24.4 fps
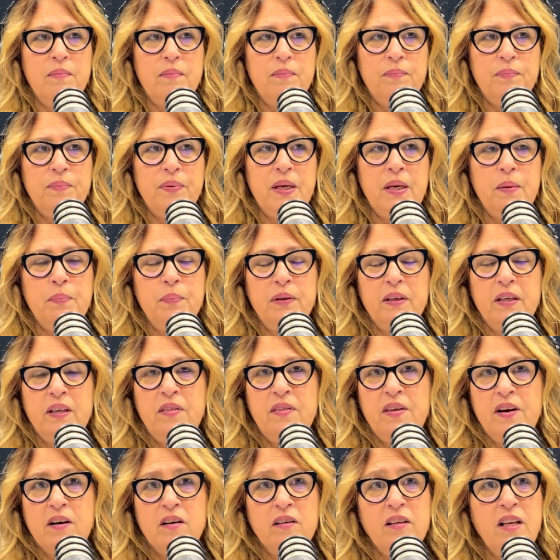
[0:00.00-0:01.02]
people in
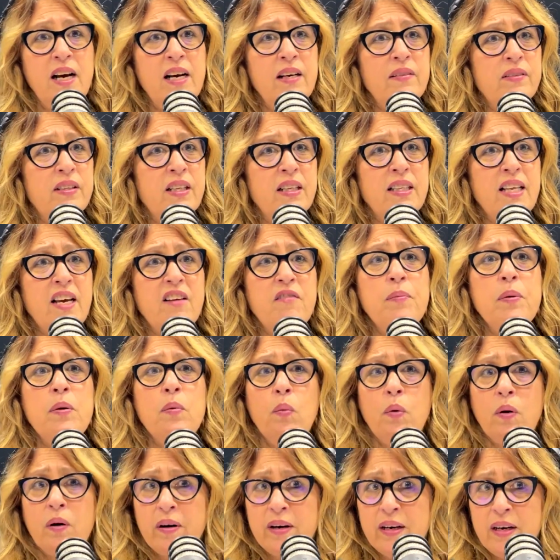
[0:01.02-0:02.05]
their lives that they've been
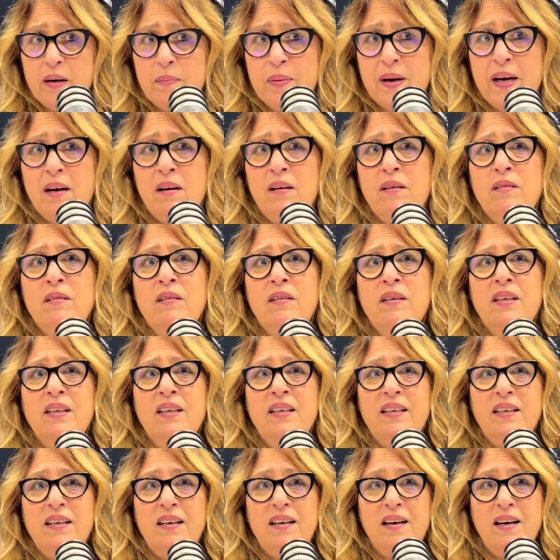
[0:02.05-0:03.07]
worried about
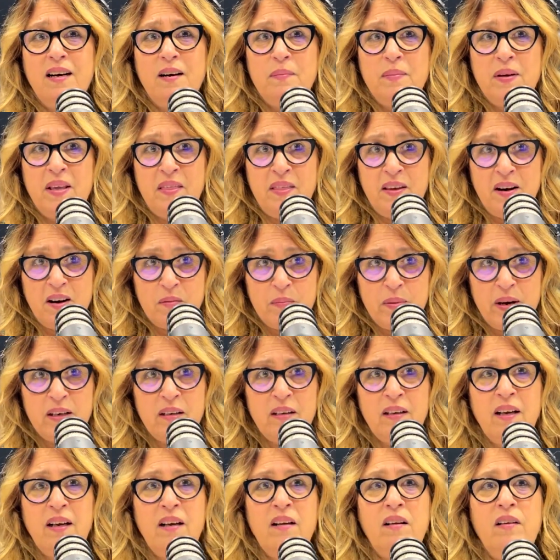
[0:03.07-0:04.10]
and their mental
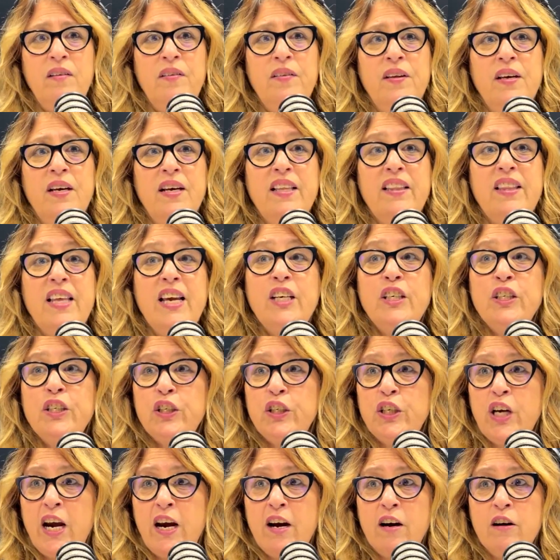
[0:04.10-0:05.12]
health. They
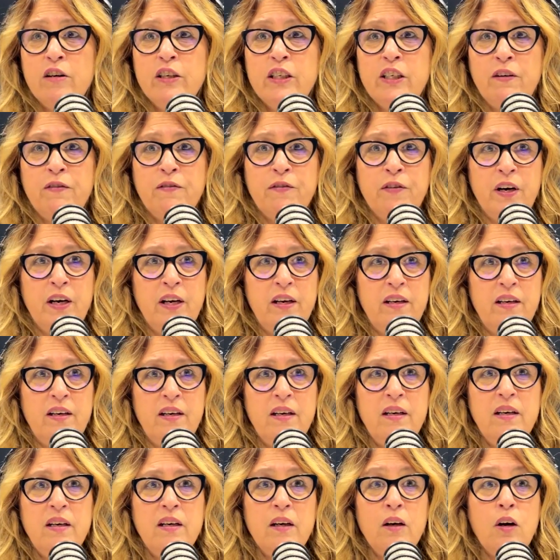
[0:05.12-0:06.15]
share different
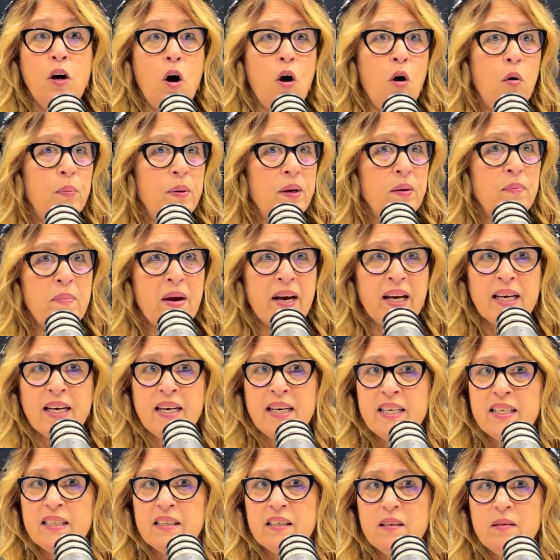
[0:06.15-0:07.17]
coping
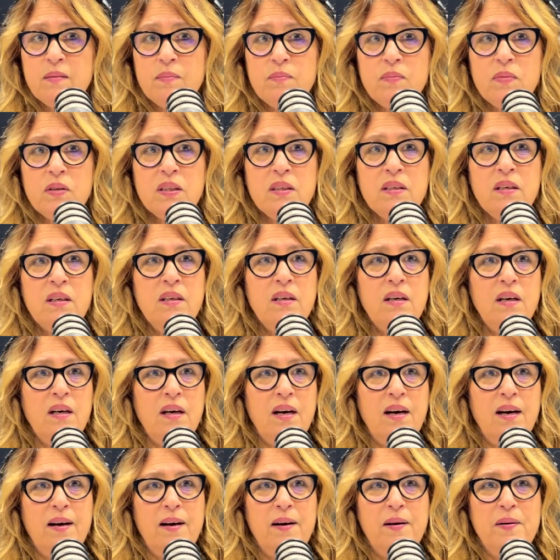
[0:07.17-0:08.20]
mechanisms.
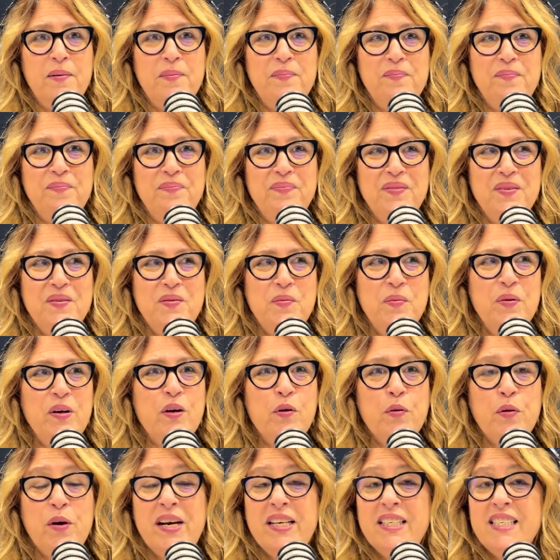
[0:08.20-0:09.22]
We
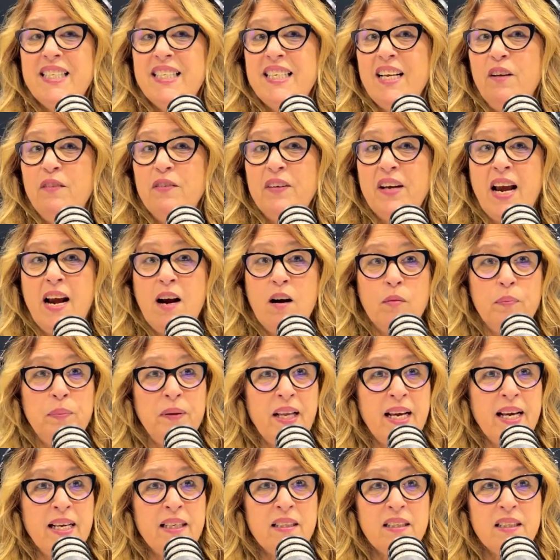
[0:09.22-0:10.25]
create self-care
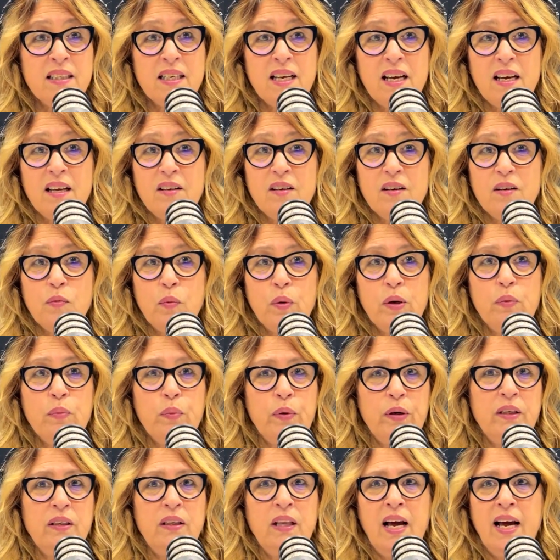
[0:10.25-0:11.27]
plans together. We
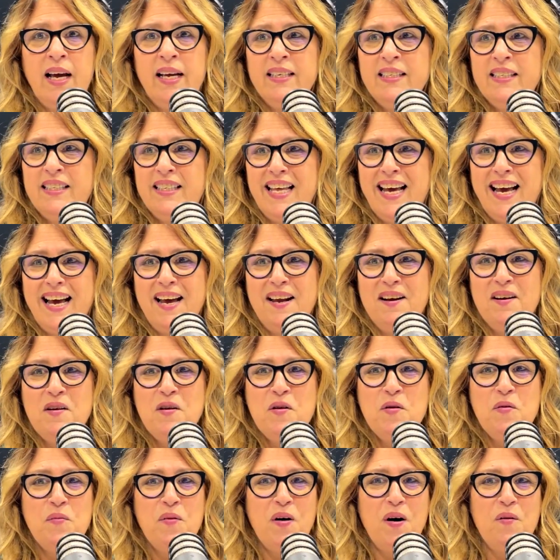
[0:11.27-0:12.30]
realize that
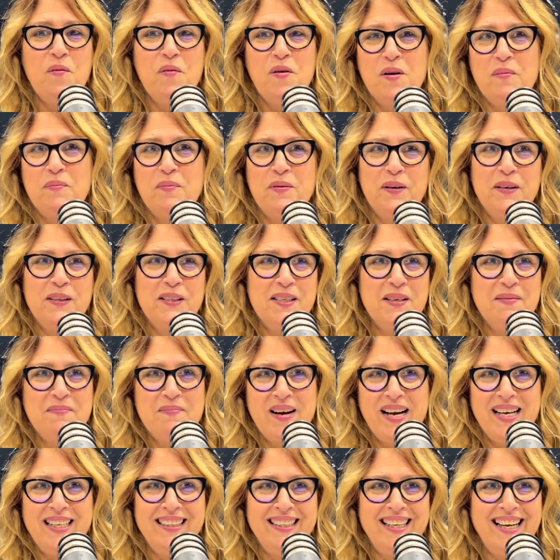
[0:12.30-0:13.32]
while one person
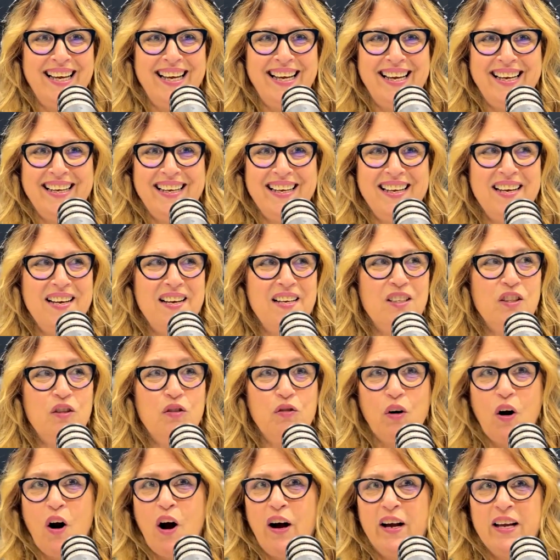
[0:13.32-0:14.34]
might like
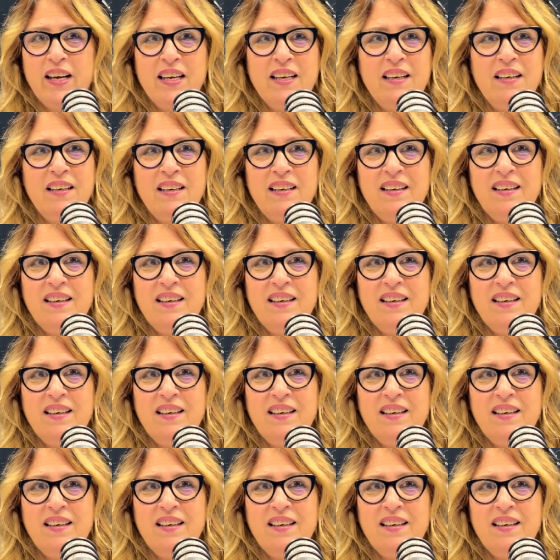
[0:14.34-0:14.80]
drawing,